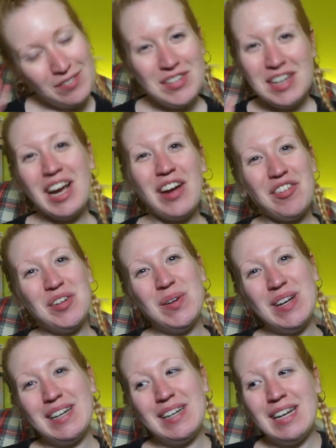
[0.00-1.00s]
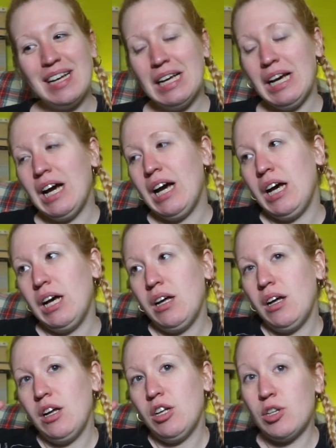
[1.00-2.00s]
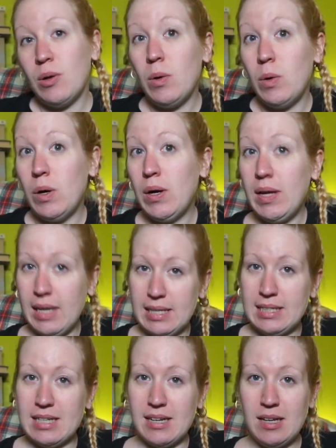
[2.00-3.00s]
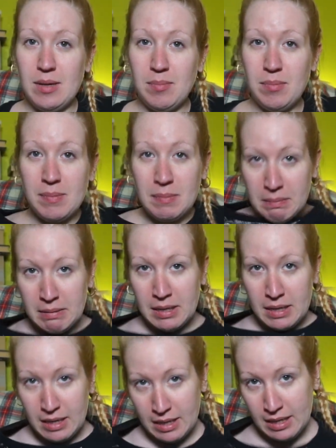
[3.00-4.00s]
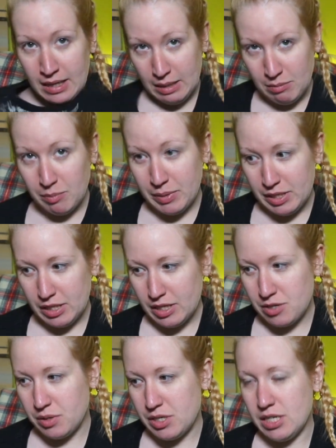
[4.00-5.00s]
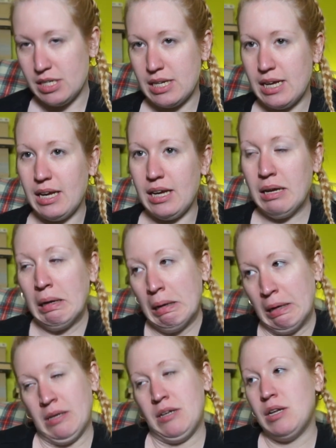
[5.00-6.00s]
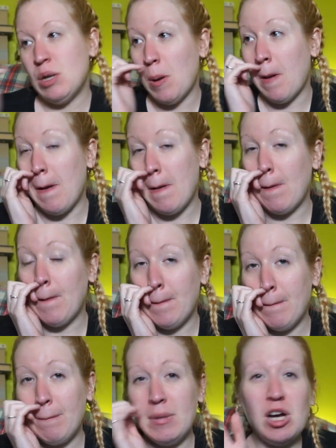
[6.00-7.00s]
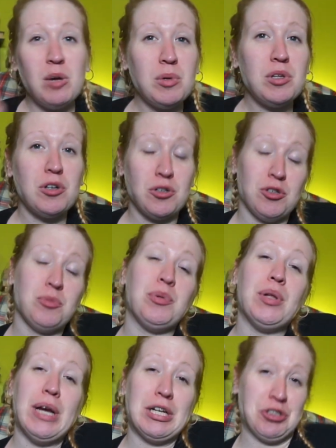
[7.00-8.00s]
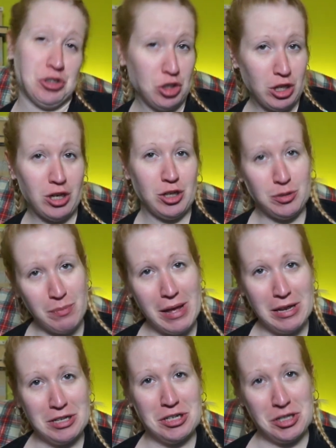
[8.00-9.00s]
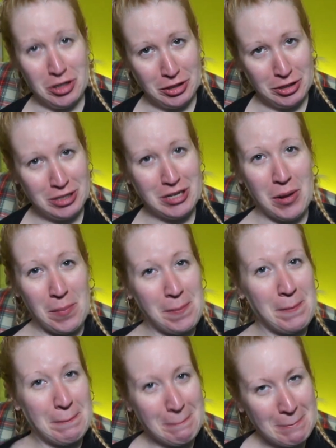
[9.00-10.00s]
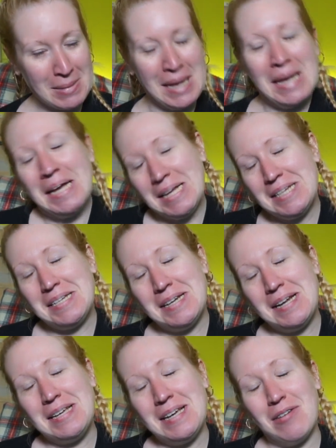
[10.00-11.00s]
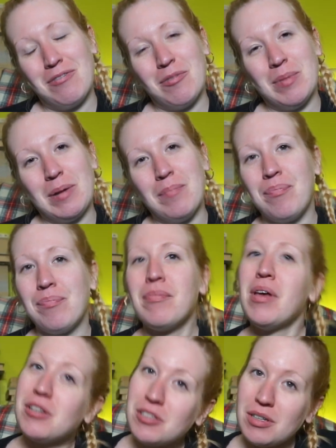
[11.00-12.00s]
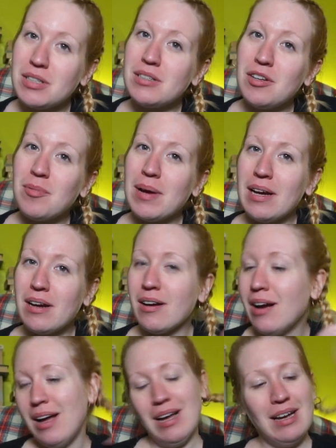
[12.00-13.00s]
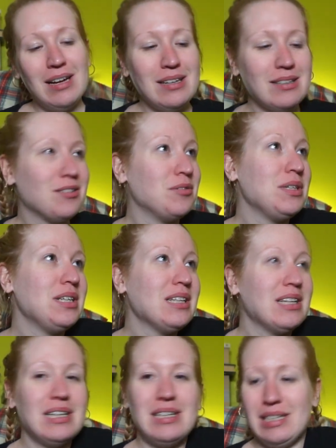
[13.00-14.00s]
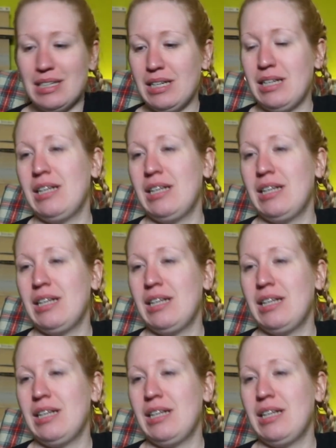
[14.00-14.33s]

Monday, everyone! So, yes, I am in my PJs, which is a double or triple extra large men's shirt, so it's a nightgown for me. Also, I still have my hair. It is only like